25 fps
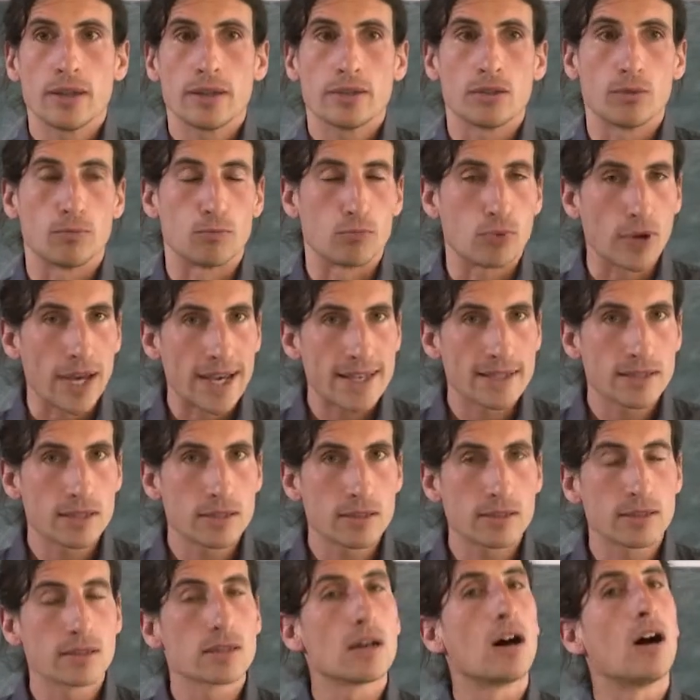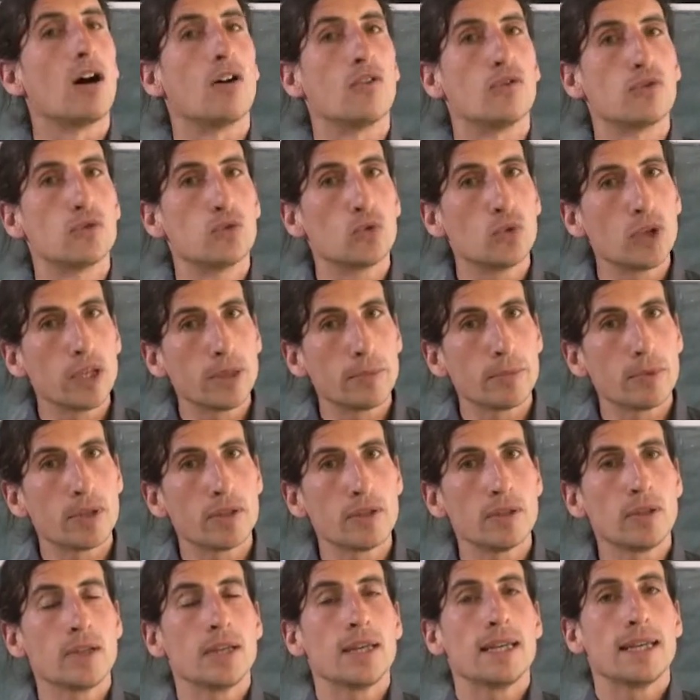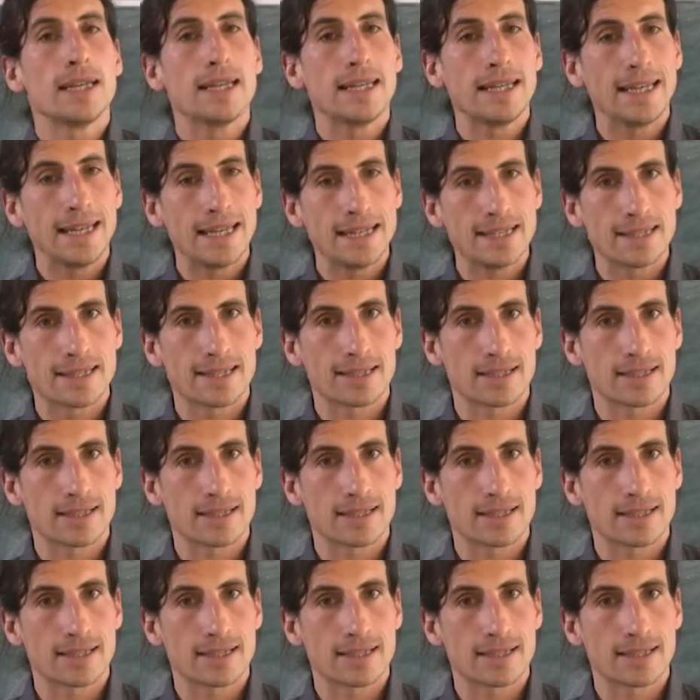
the presence of women in